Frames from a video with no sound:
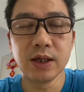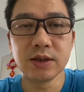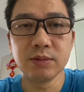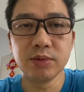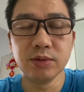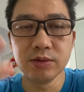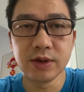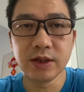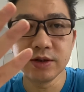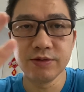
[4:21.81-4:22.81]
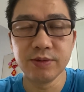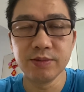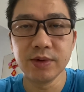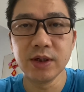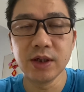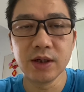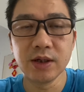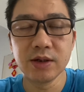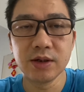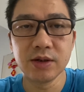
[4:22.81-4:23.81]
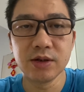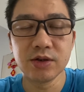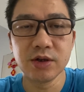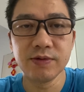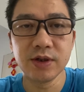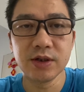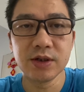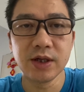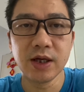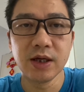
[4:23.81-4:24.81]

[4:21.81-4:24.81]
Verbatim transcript: as it pulls data from the, uh, the the server, the internet.